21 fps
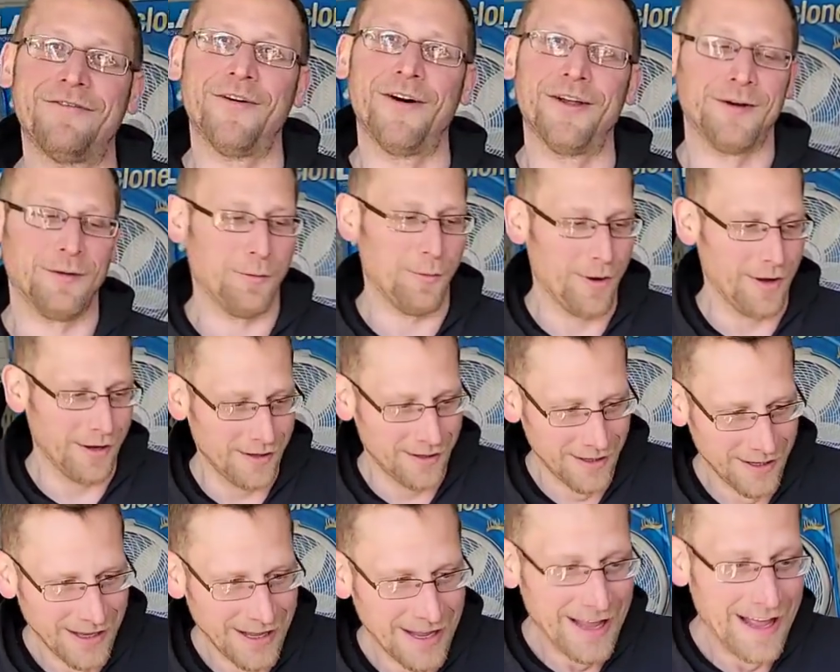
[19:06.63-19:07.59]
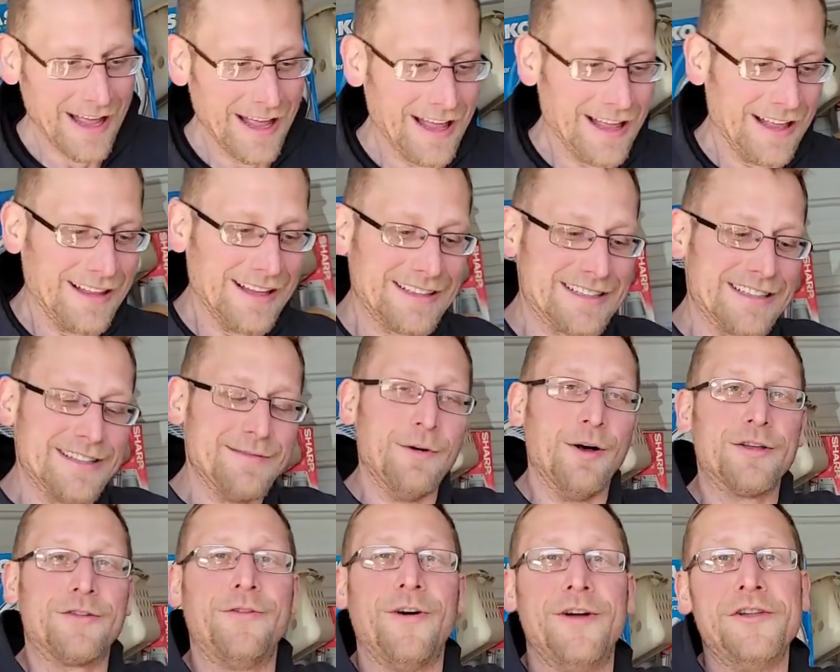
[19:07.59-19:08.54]
that fun or what? This is
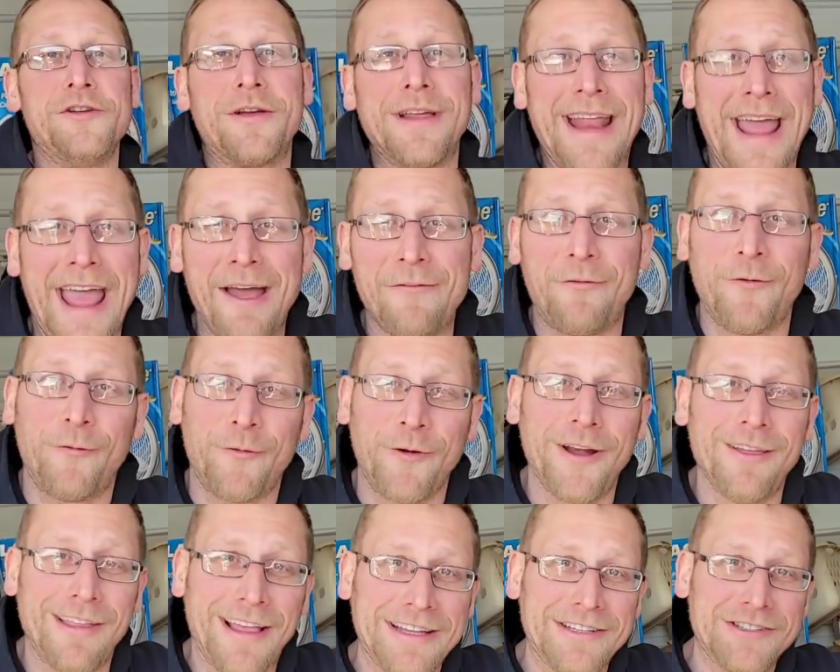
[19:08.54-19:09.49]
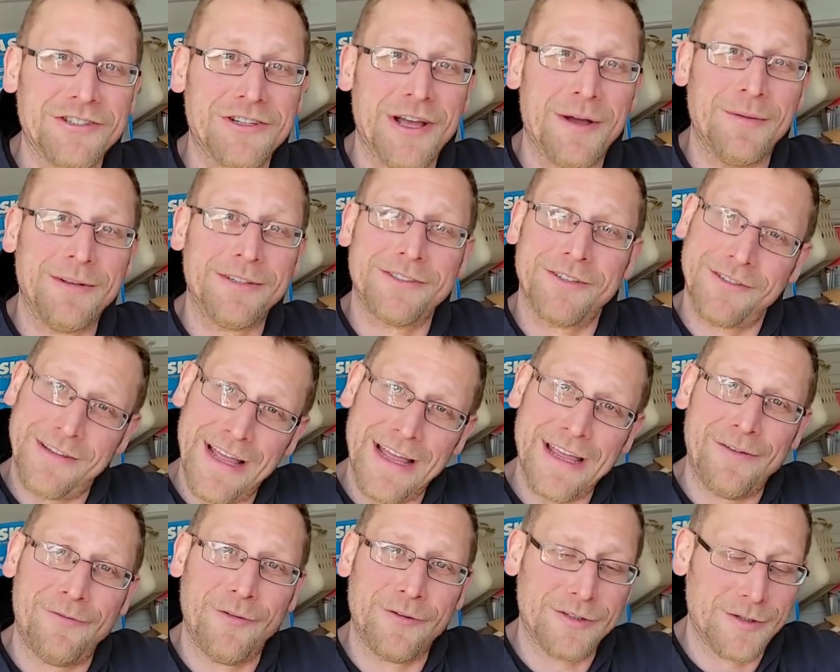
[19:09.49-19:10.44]
the most fun you can have for free, ladies and gentlemen. So
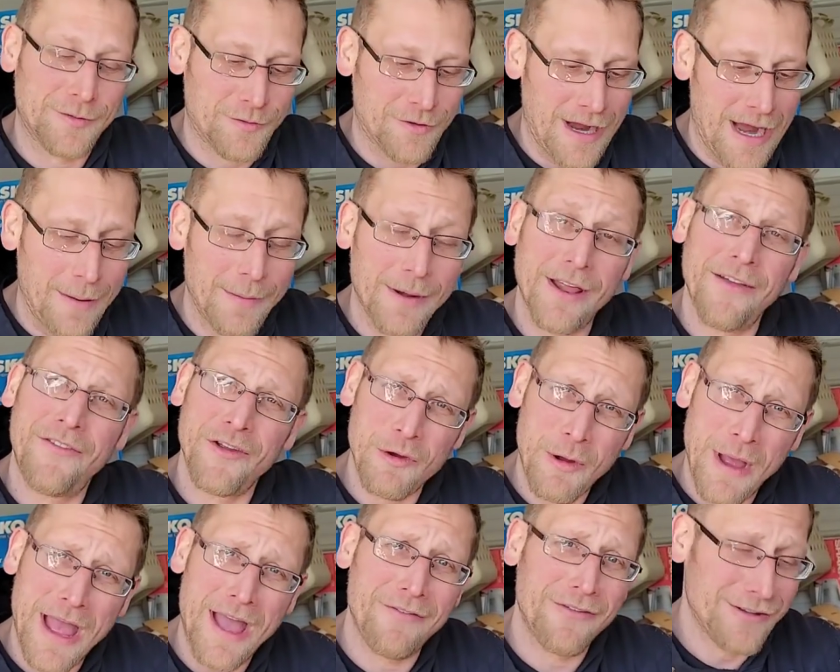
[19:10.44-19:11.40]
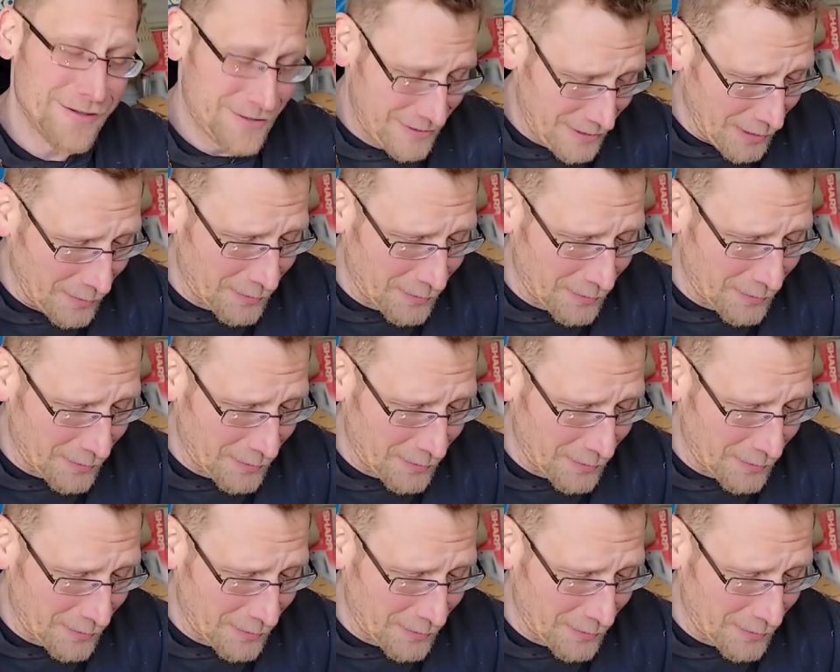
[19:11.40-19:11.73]
thank you for subscribing. And if you haven't,